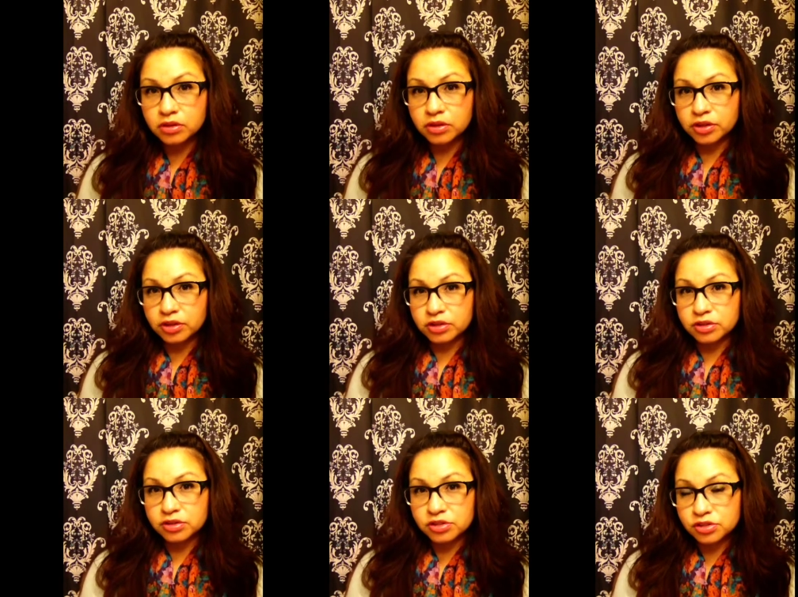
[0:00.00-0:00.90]
Are you going
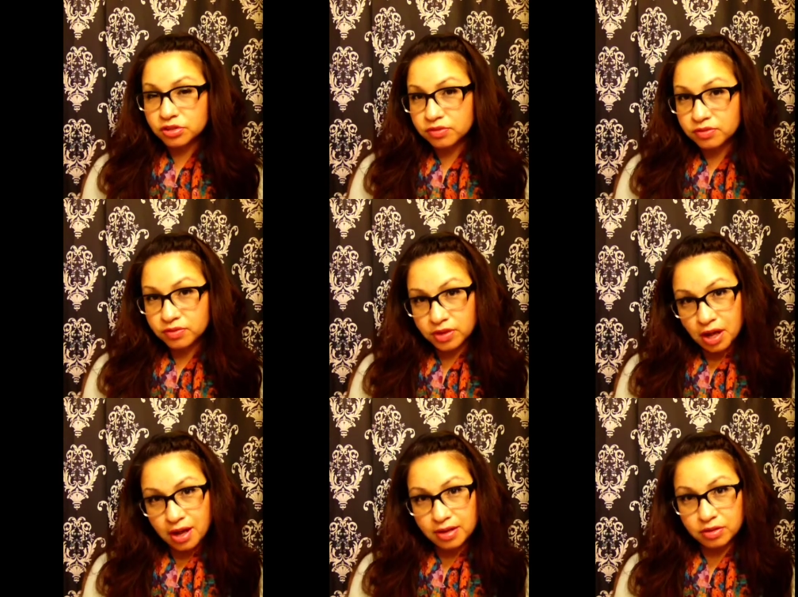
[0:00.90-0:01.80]
to serve
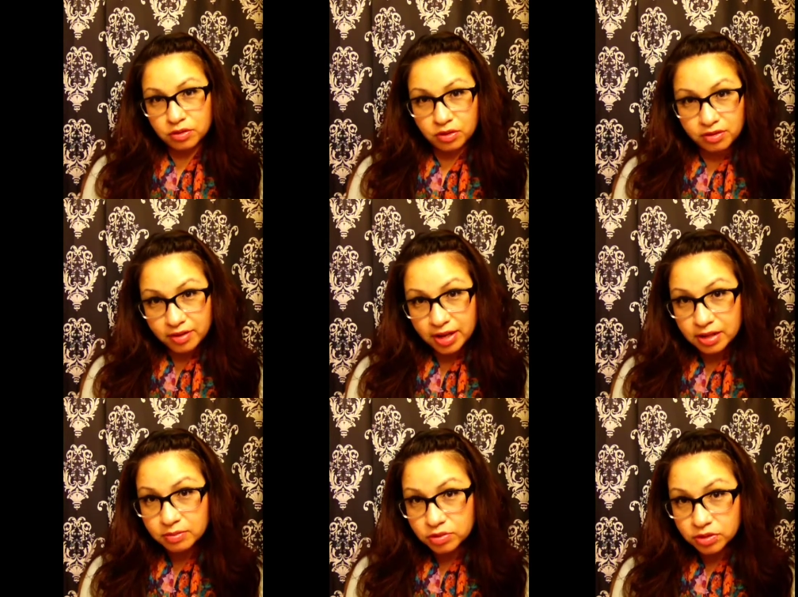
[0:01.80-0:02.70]
God and glorify
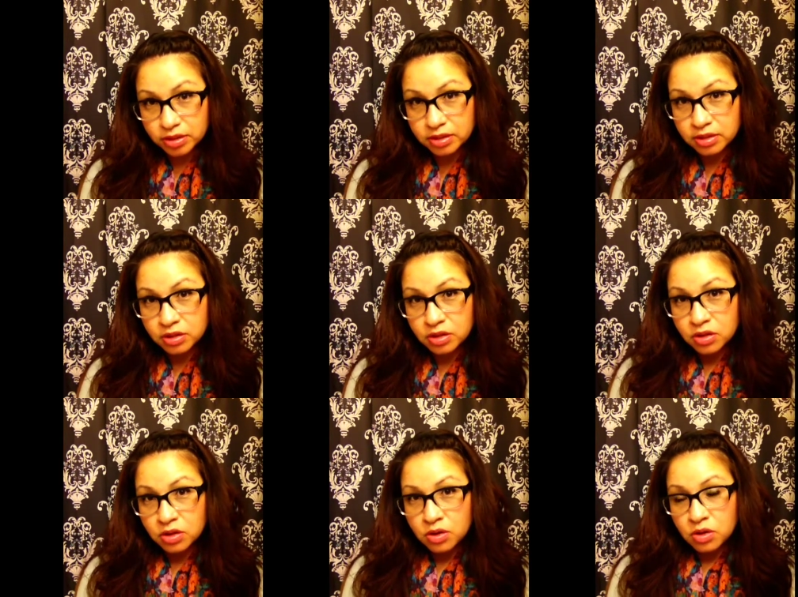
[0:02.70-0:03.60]
Him through it?
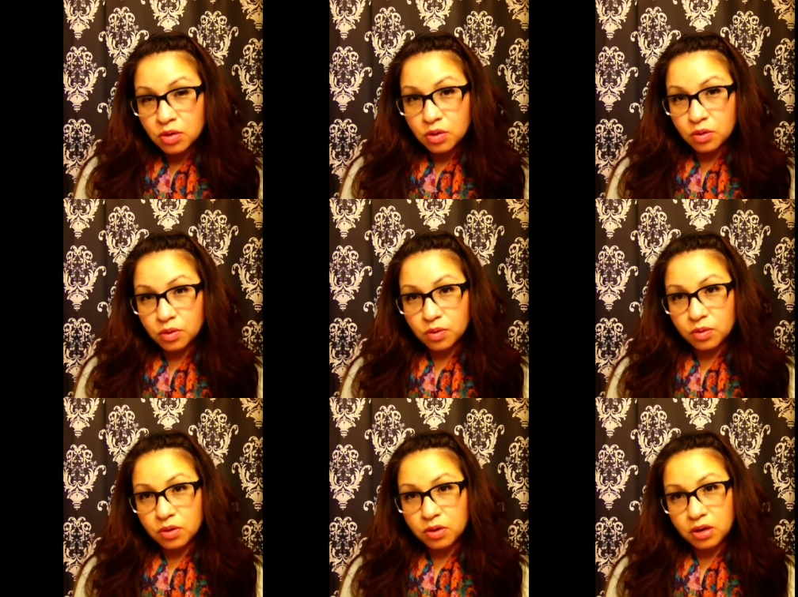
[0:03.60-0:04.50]

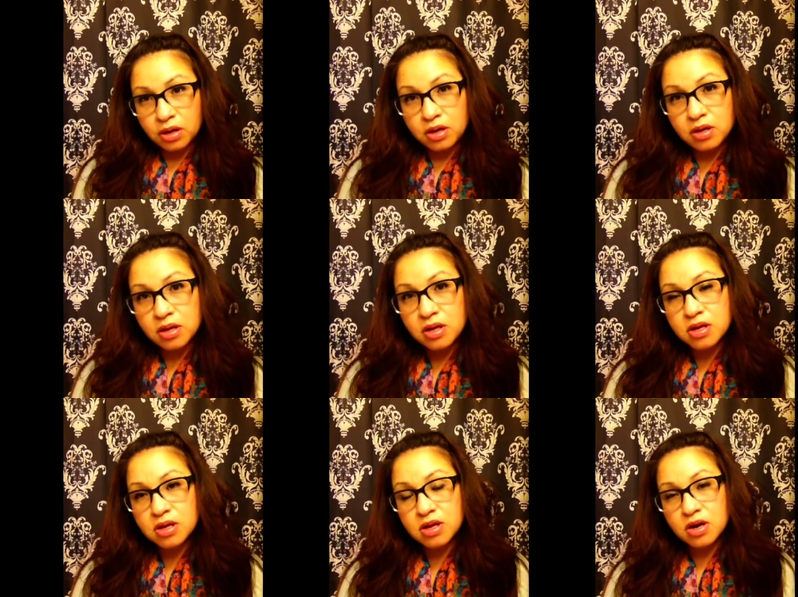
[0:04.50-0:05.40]
or
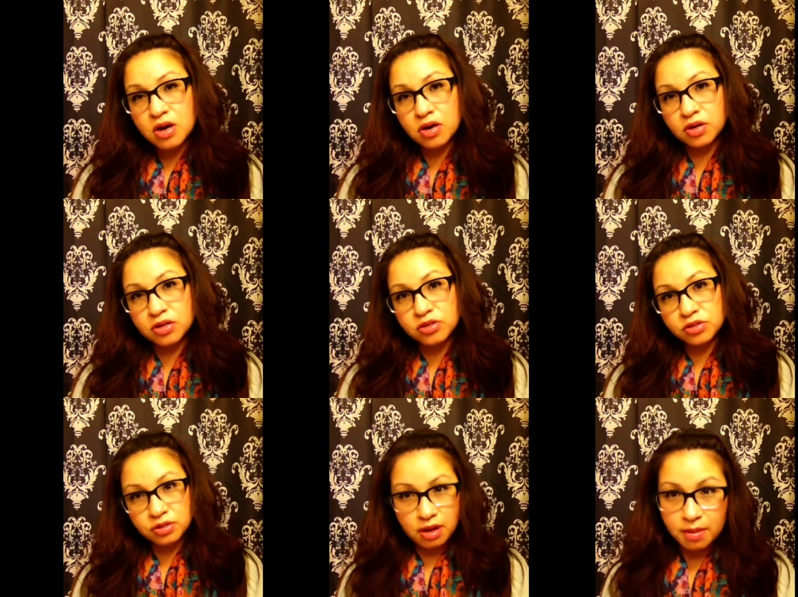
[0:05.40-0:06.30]
are you going to
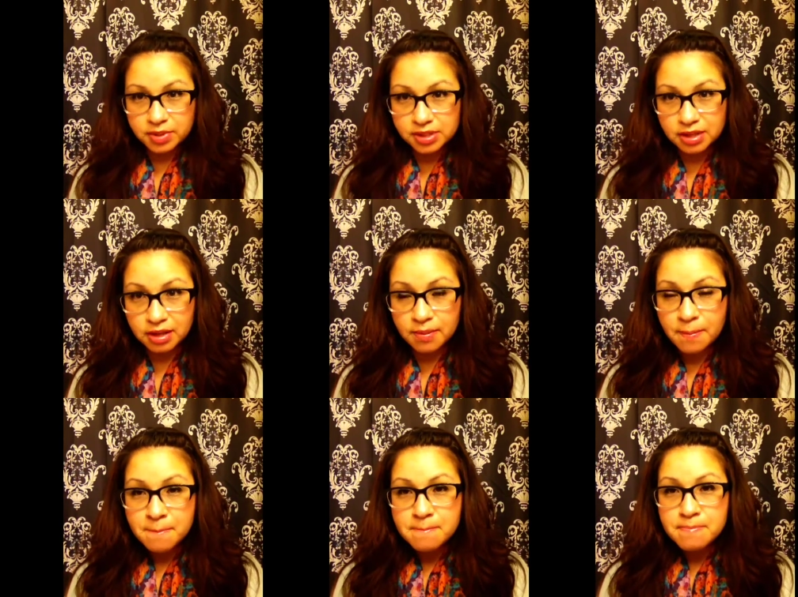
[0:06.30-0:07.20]
do the opposite?
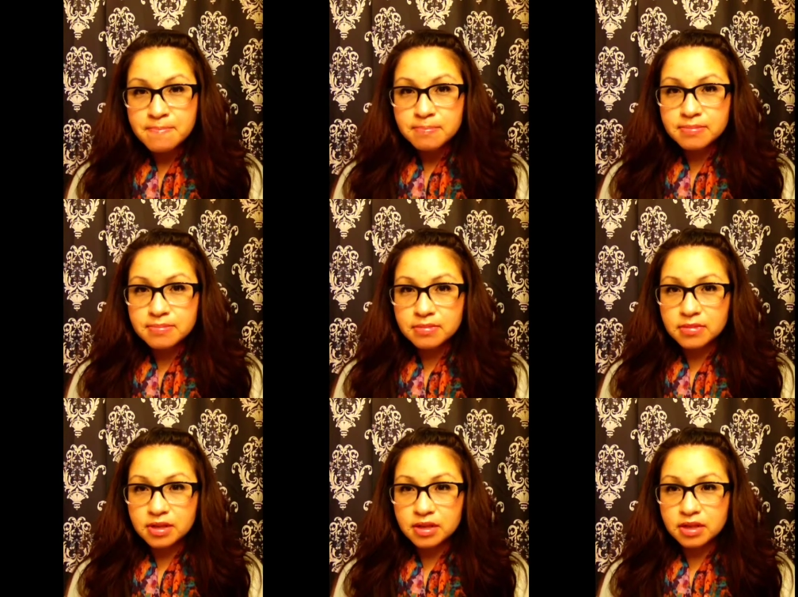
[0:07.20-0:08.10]

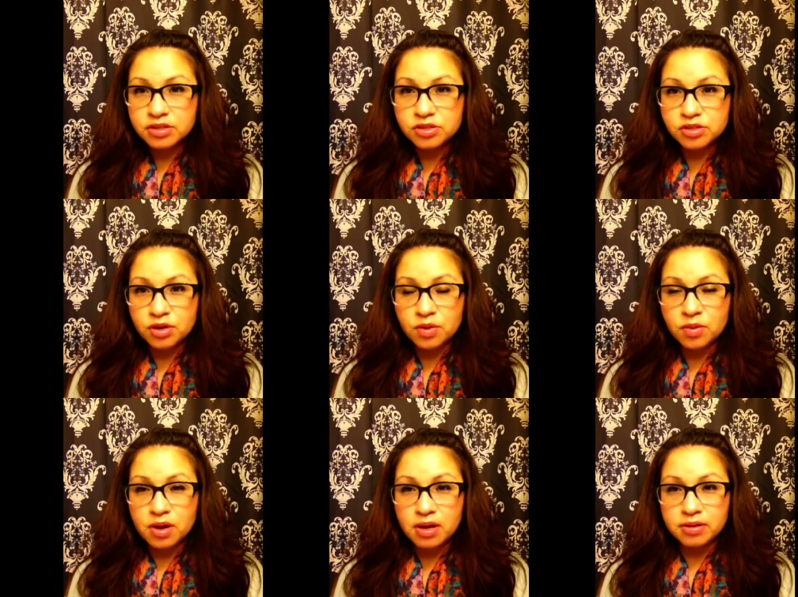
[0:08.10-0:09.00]
And
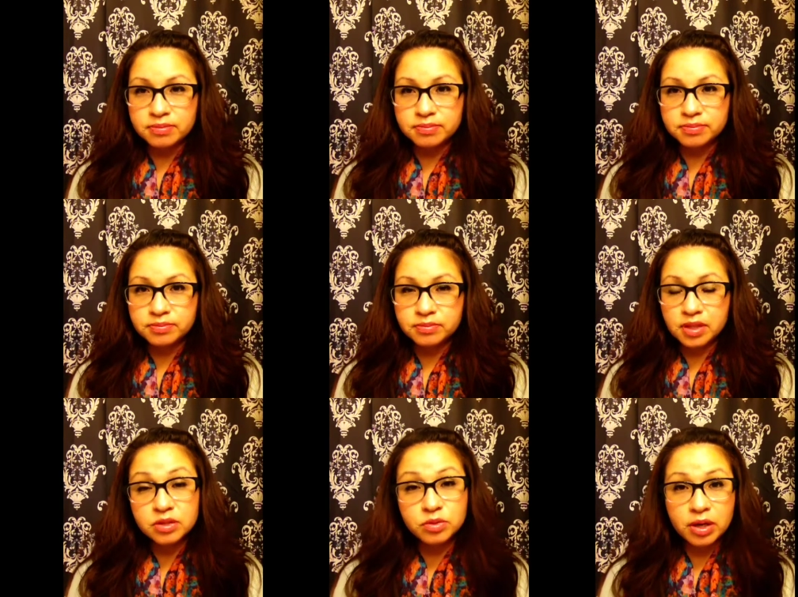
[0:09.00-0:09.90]
so um,
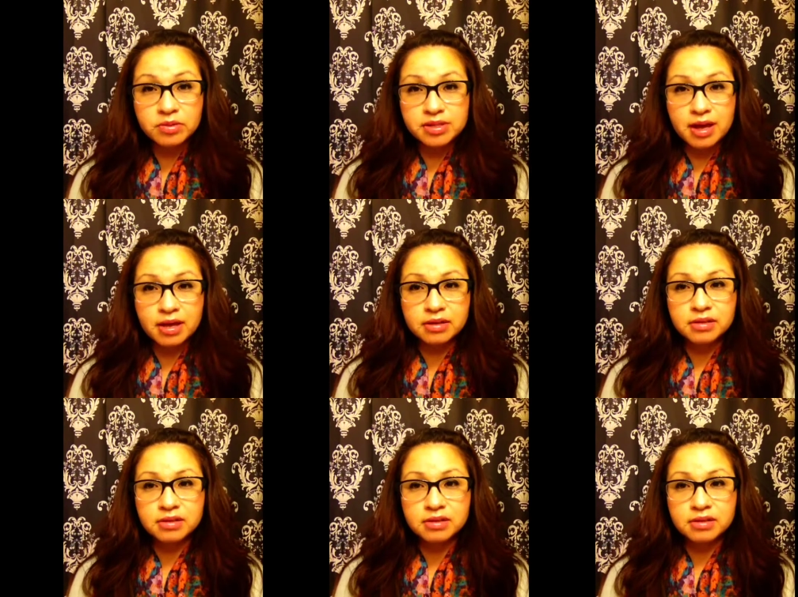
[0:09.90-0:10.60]
that's where I was at.